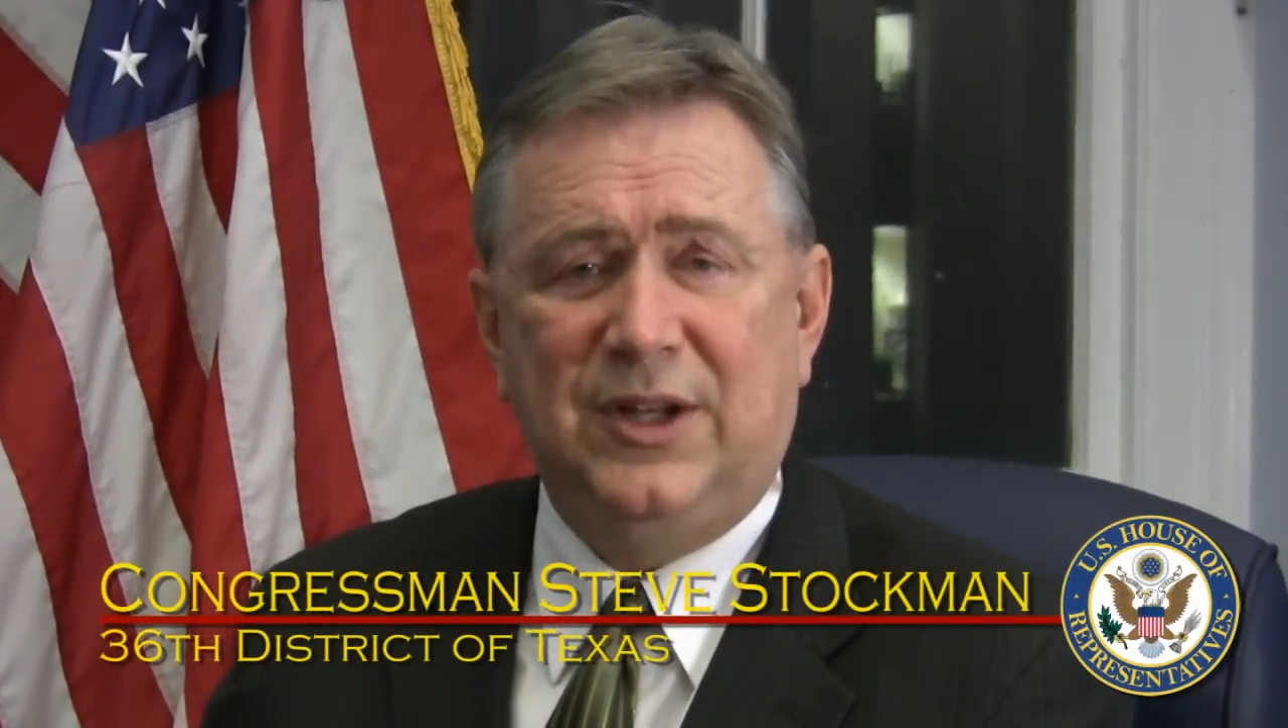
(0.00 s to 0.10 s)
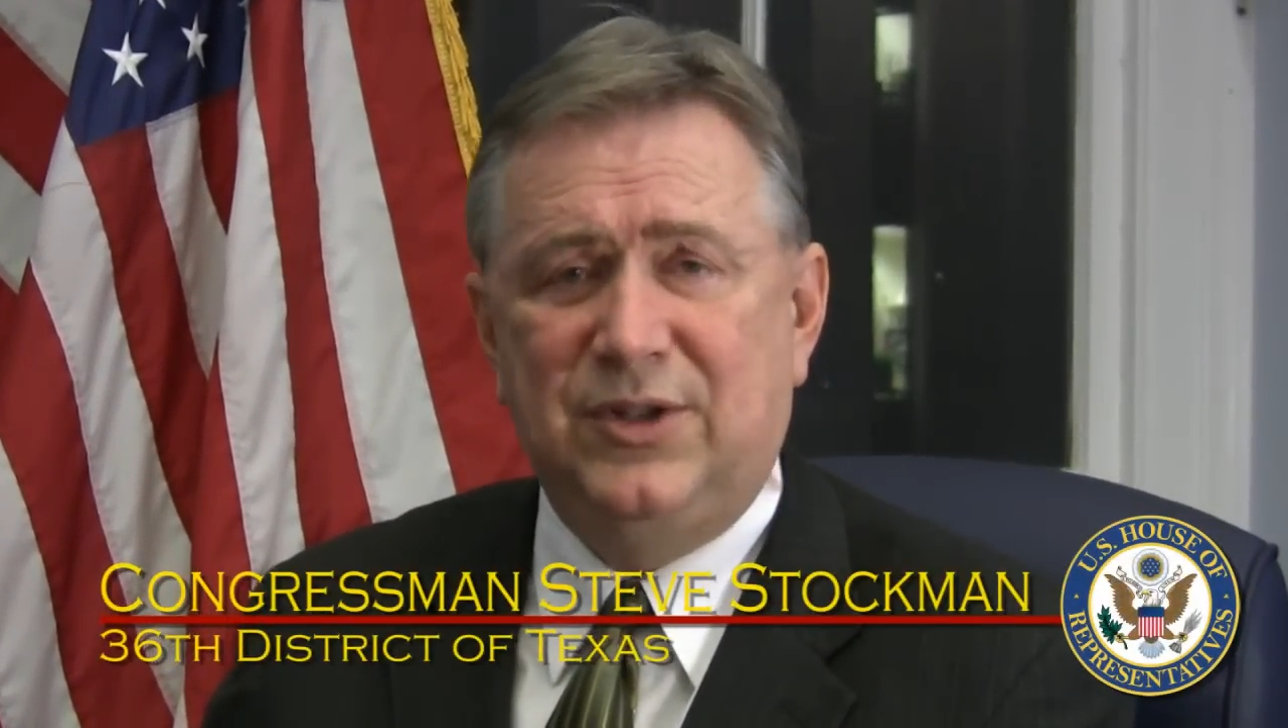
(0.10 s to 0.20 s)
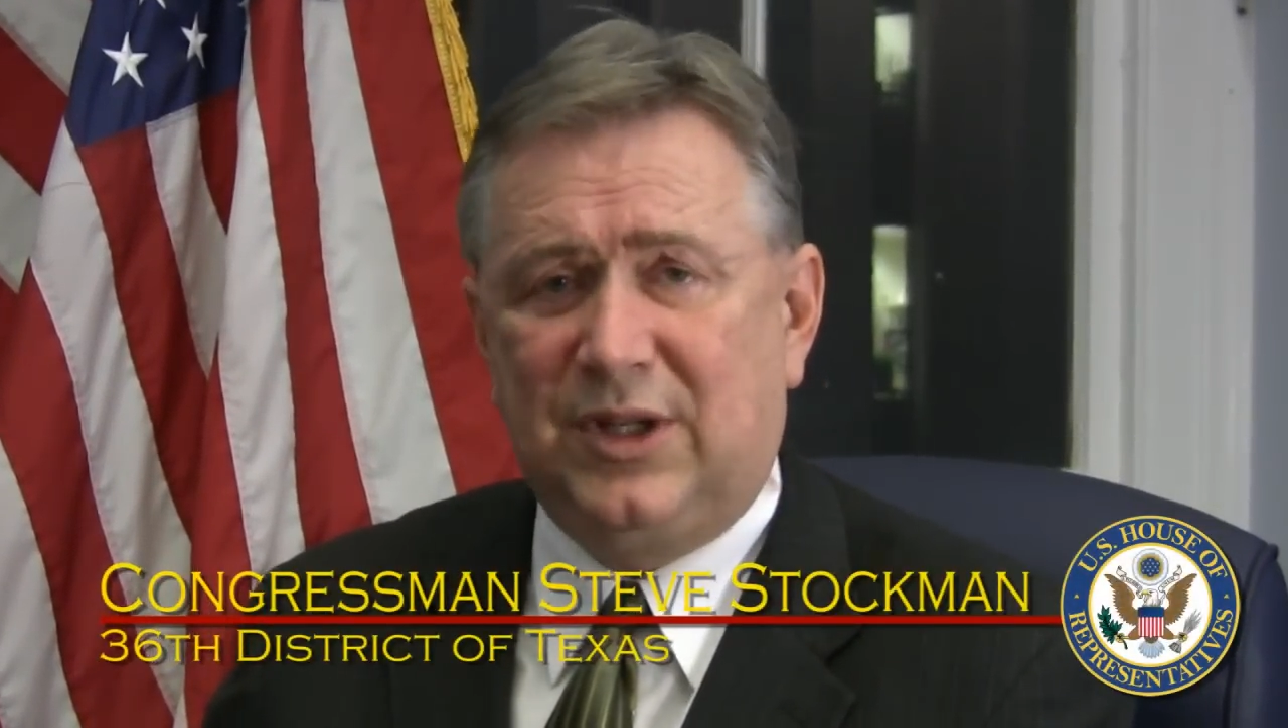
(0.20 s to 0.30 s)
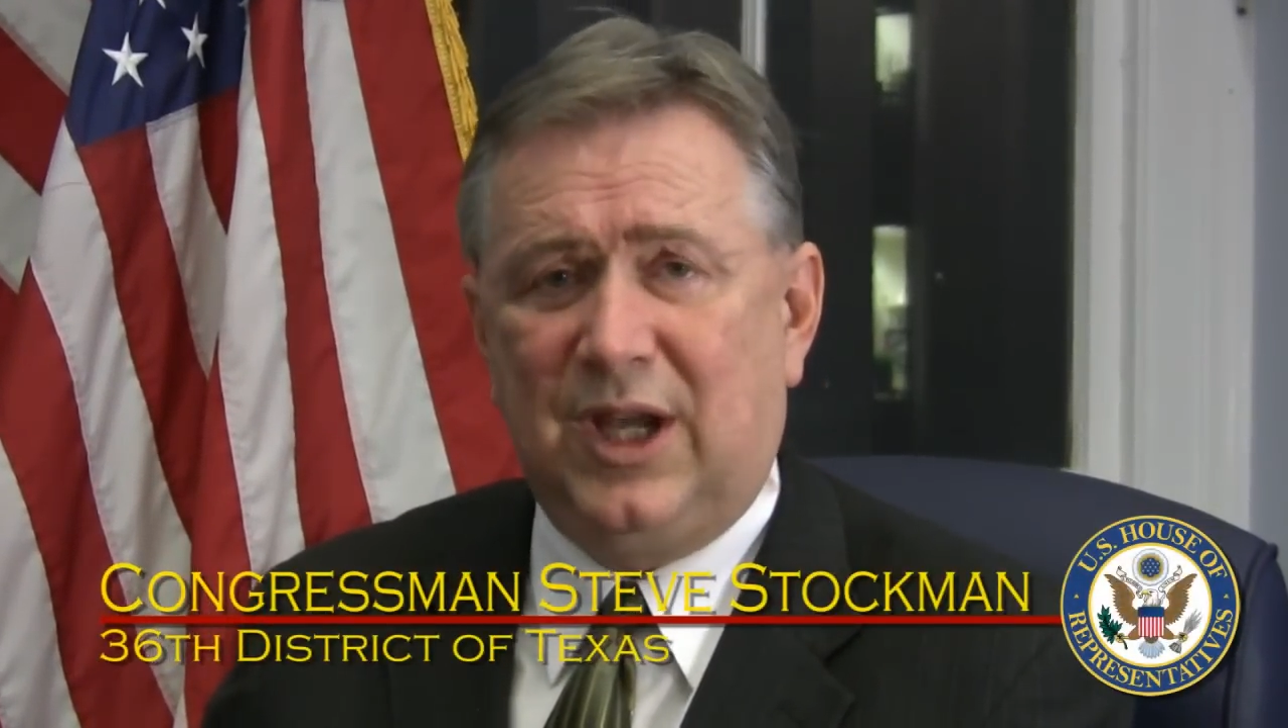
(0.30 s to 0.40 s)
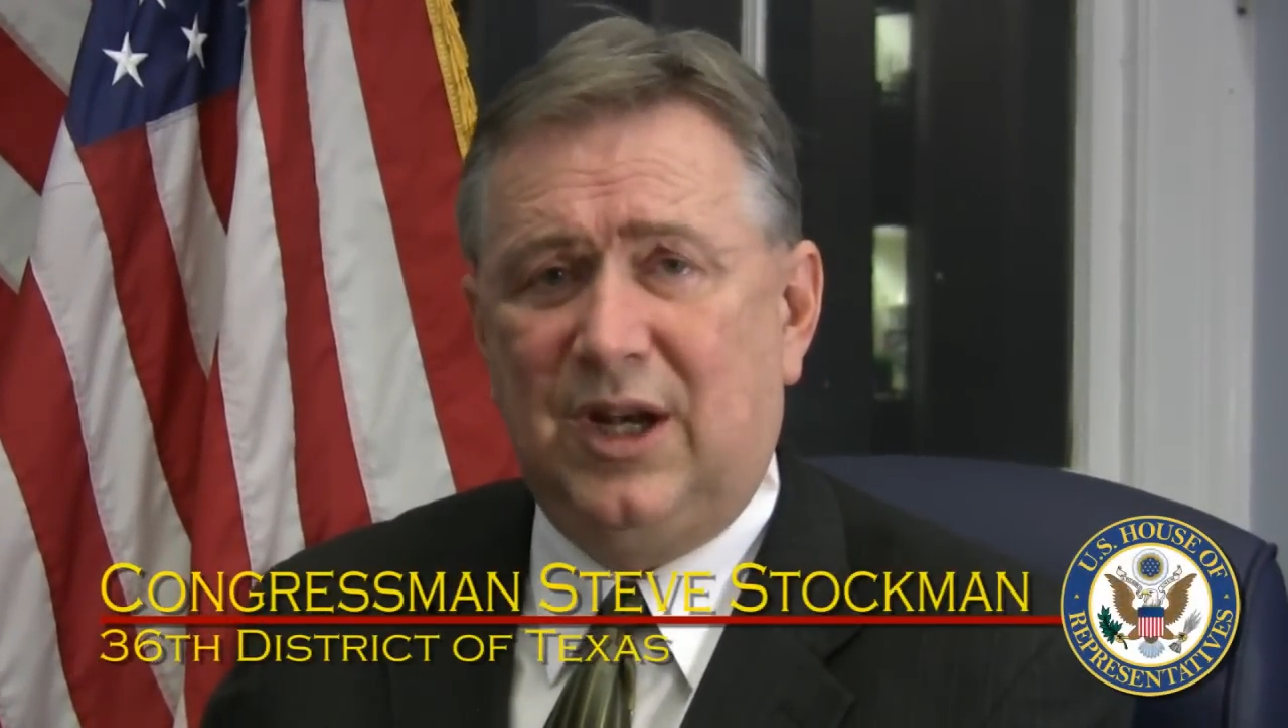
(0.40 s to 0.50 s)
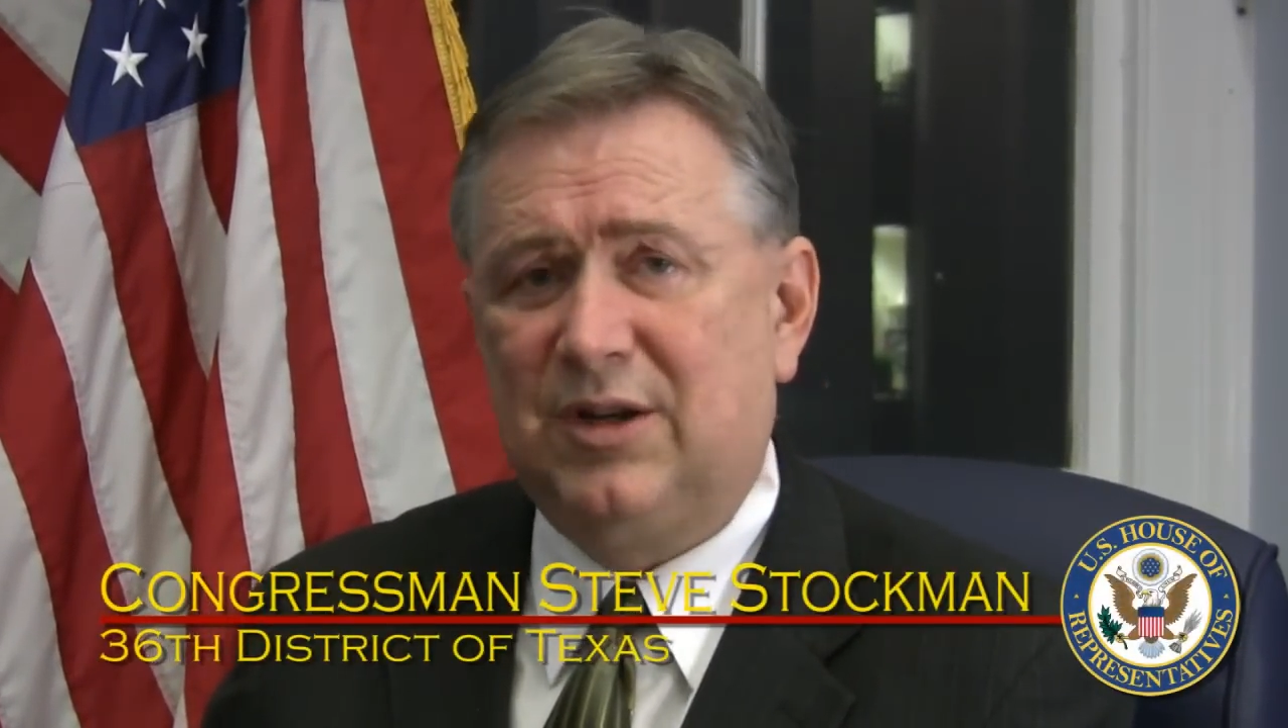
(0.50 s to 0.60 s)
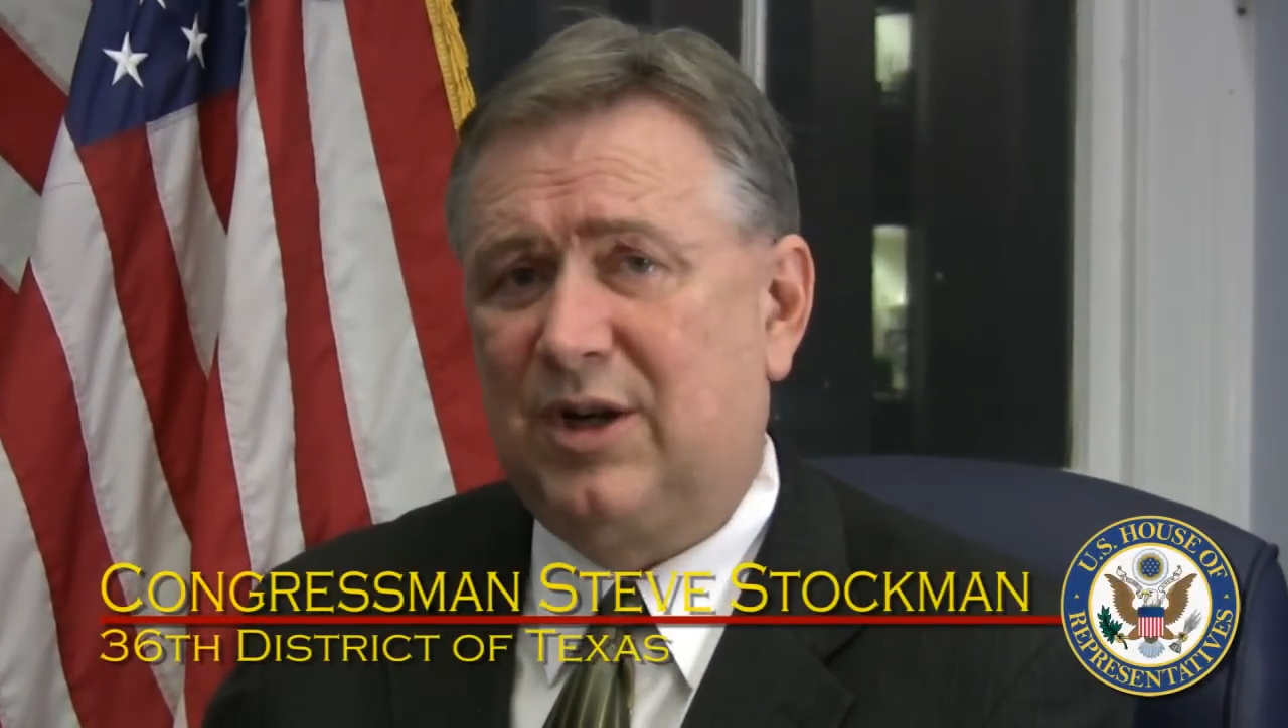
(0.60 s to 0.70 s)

educating